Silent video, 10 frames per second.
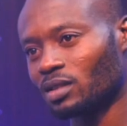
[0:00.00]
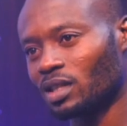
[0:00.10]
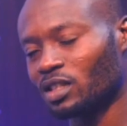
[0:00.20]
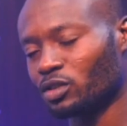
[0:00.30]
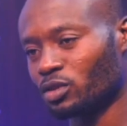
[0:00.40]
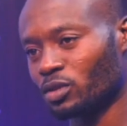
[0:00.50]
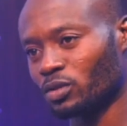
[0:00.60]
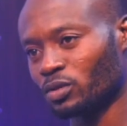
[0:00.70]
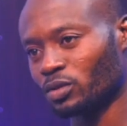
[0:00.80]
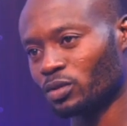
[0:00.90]
I saw.
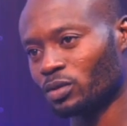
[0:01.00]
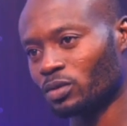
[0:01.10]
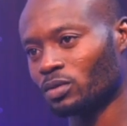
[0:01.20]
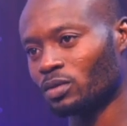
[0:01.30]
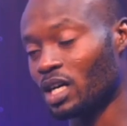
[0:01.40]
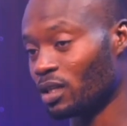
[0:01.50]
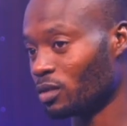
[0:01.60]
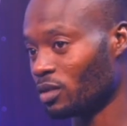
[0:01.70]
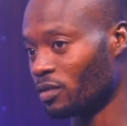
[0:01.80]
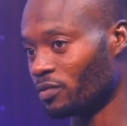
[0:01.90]
I
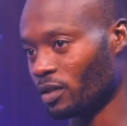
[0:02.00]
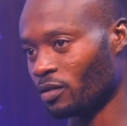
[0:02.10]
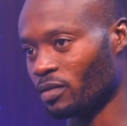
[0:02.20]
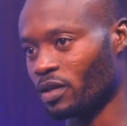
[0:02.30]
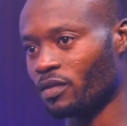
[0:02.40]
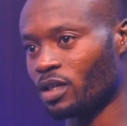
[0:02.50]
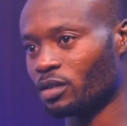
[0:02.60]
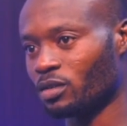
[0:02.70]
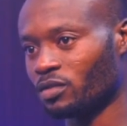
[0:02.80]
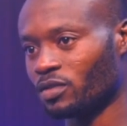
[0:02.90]
told a friend of mine, very
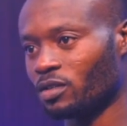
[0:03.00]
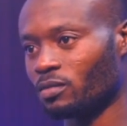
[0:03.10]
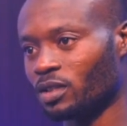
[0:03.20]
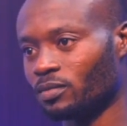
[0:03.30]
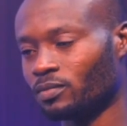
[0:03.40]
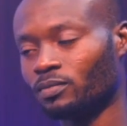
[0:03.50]
close friend of mine,